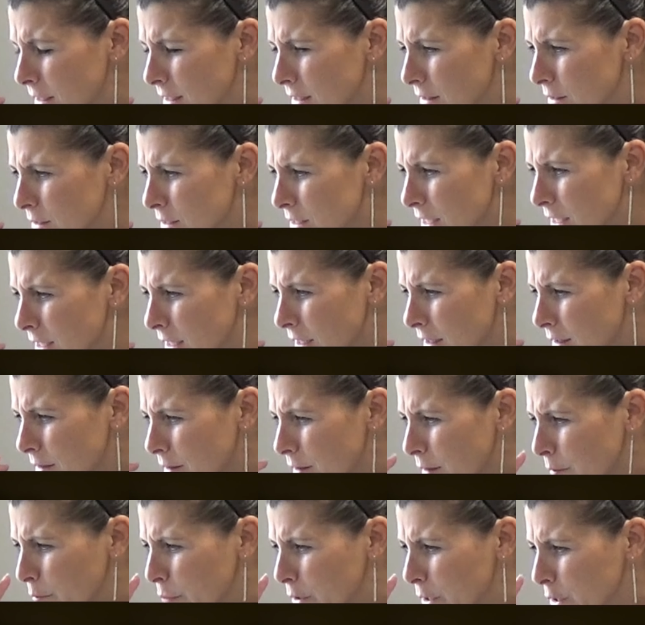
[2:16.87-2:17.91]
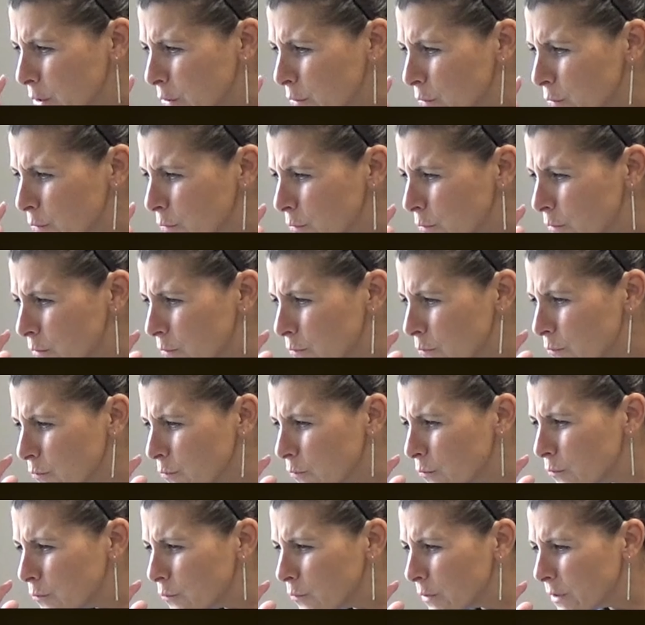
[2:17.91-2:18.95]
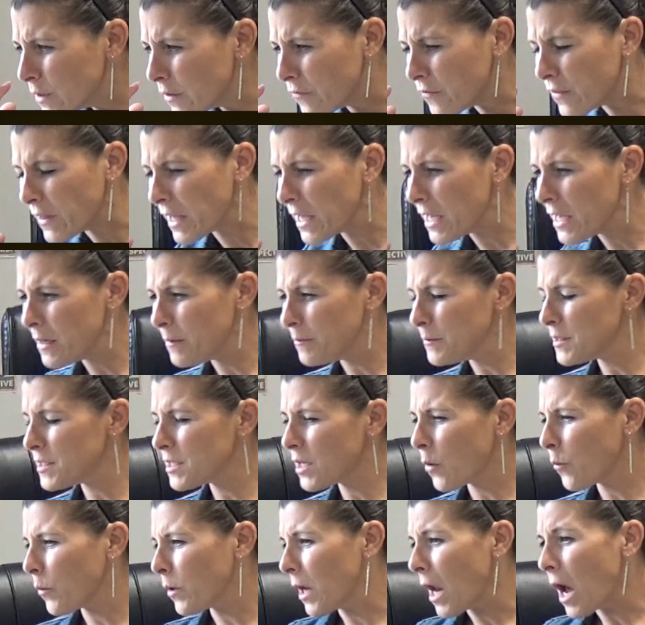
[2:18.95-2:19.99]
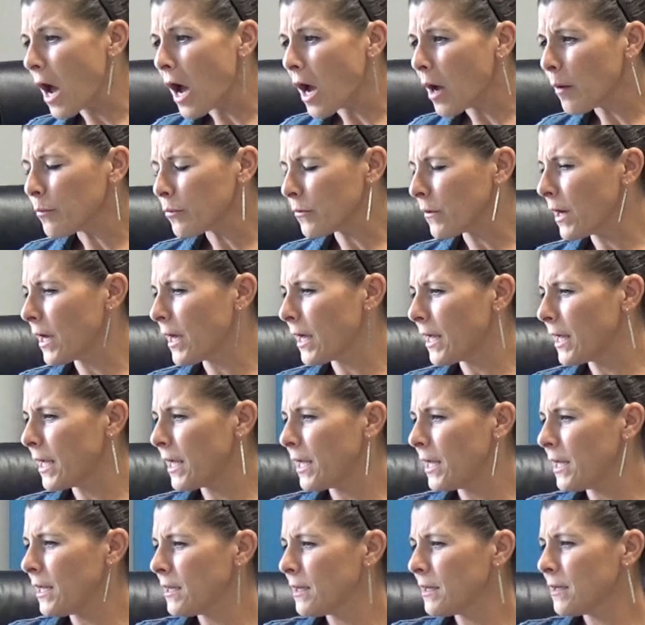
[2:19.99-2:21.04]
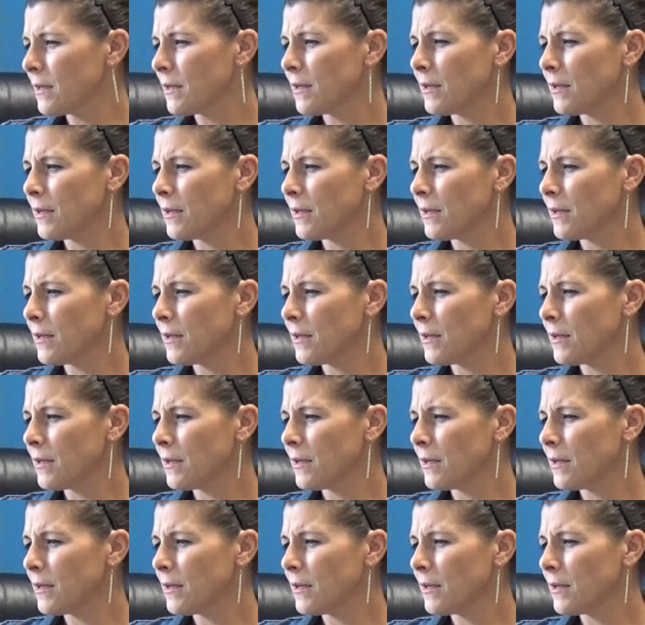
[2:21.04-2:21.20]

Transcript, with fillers: looks like a, a balloon with the flames going up, right?